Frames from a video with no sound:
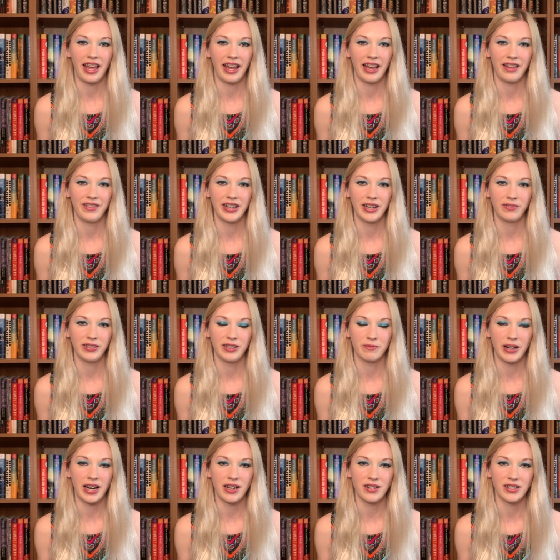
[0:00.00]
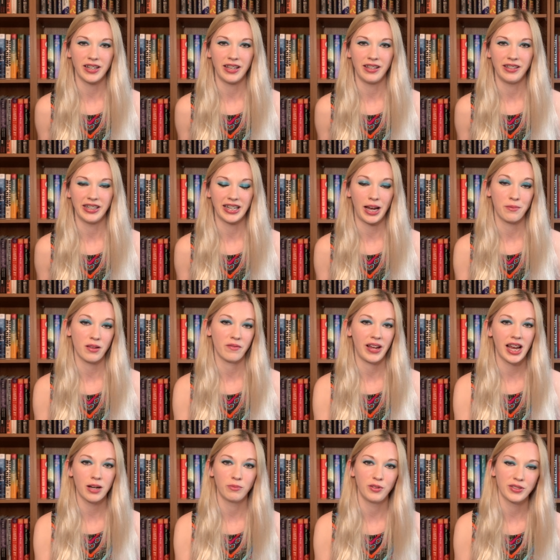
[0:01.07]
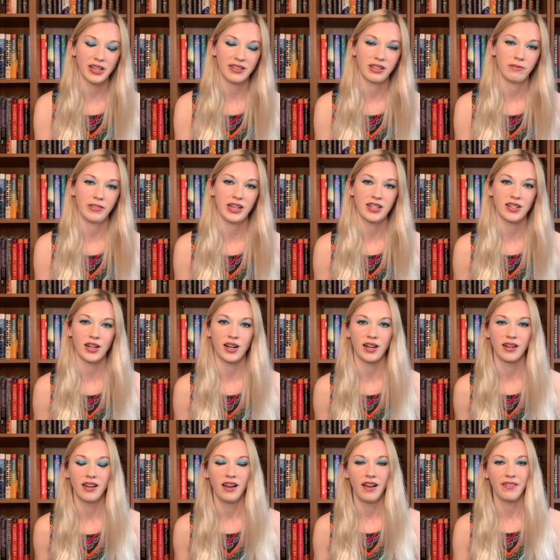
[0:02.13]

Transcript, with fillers: and they definitely range in the types of animals that they feature,